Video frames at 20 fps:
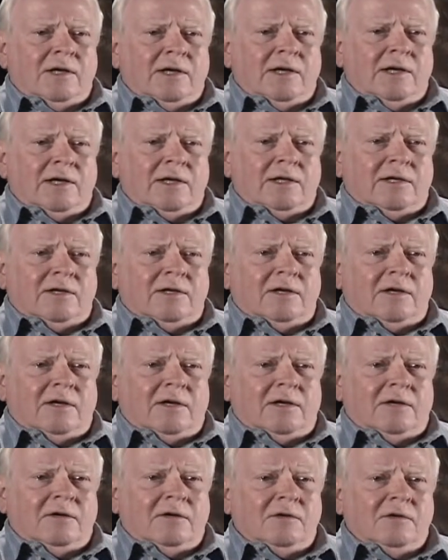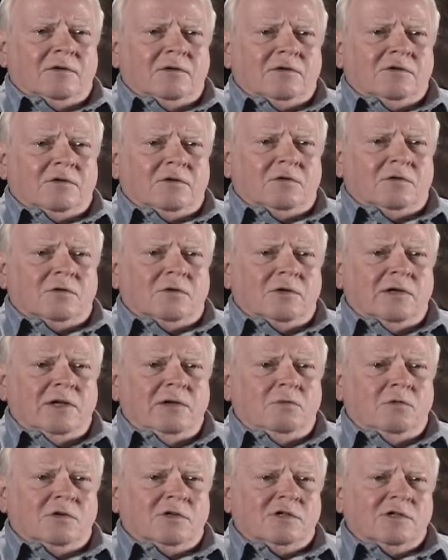And uh, so he
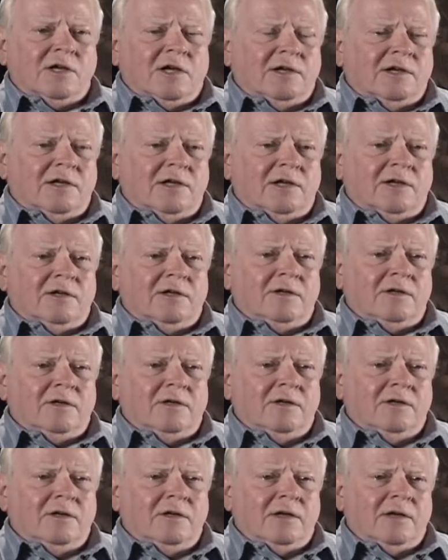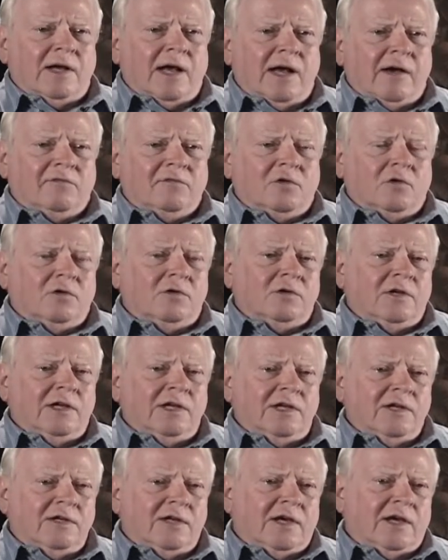was sent in after
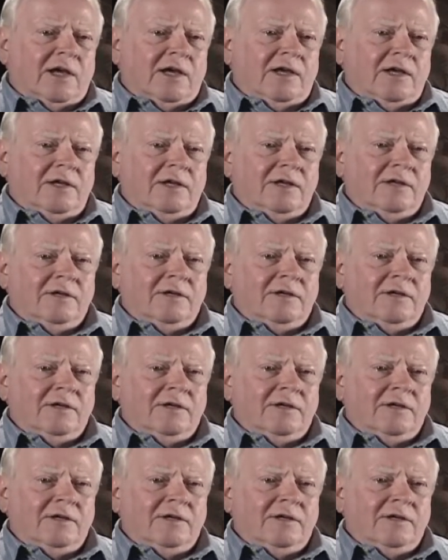D-Day